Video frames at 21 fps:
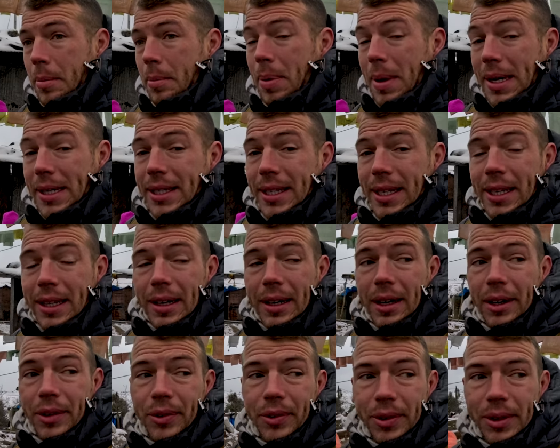basic
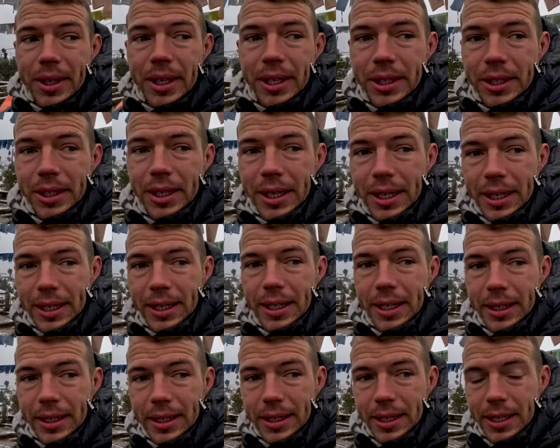life condition here,
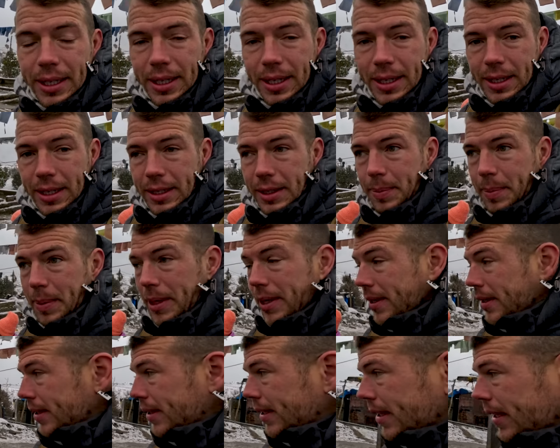guys. Let's be
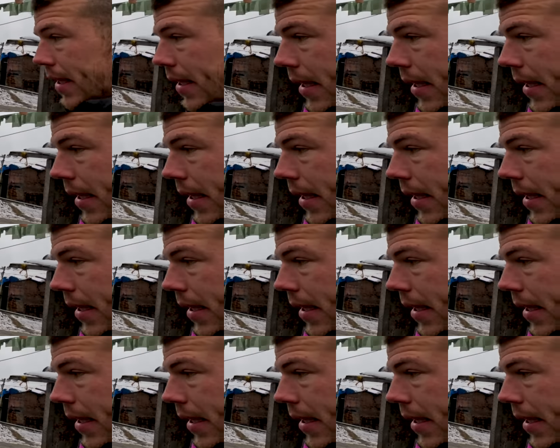honest.